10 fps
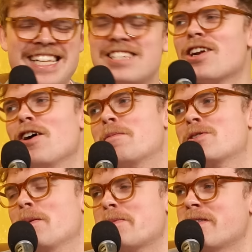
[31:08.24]
There's a lot of
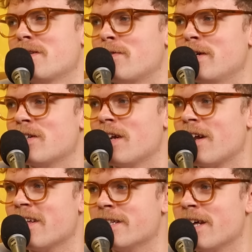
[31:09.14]
pajamas in this region. I
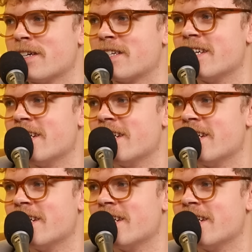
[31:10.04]
don't think that's...